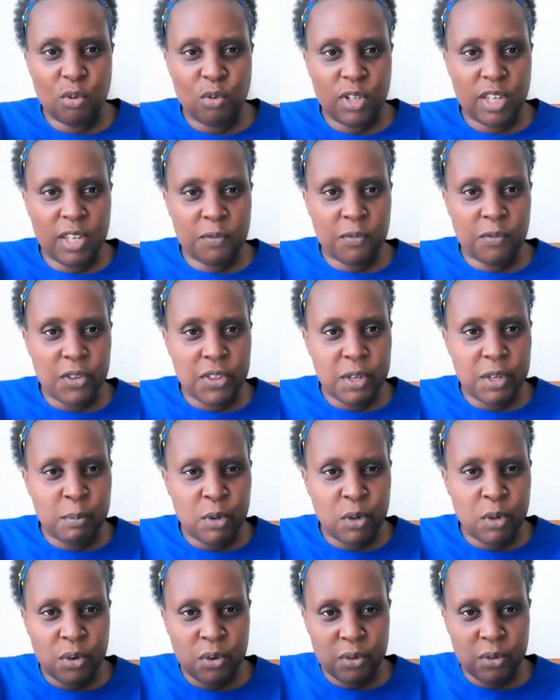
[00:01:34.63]
looking for the
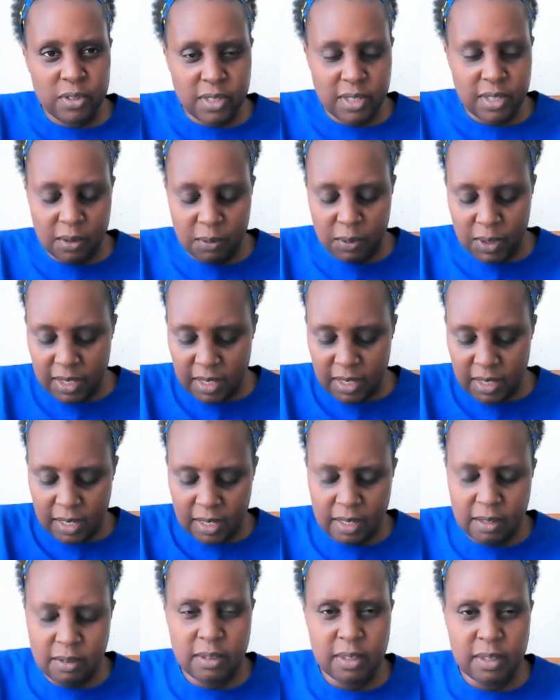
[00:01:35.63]
morals the way
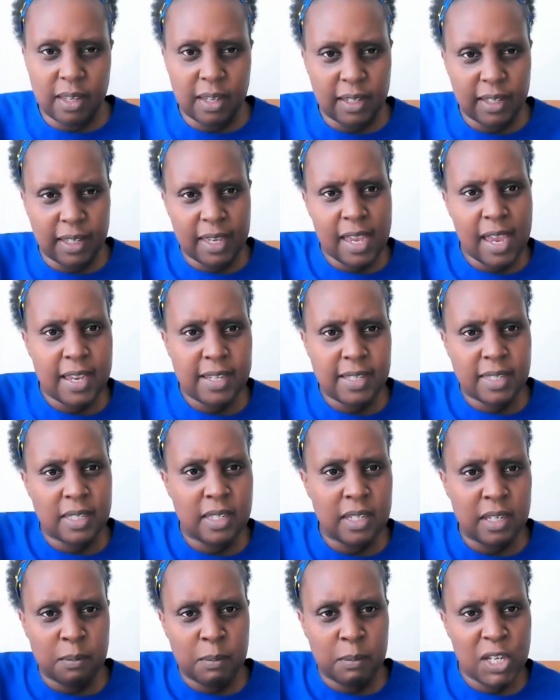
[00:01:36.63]
the
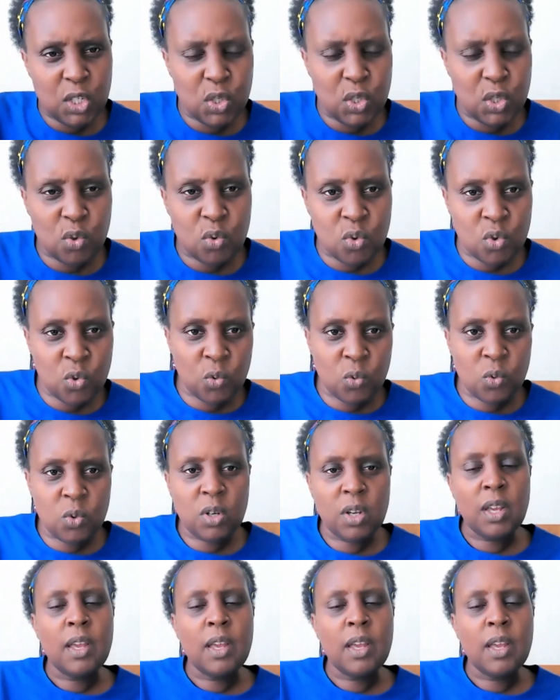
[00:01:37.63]
KICD makes you do,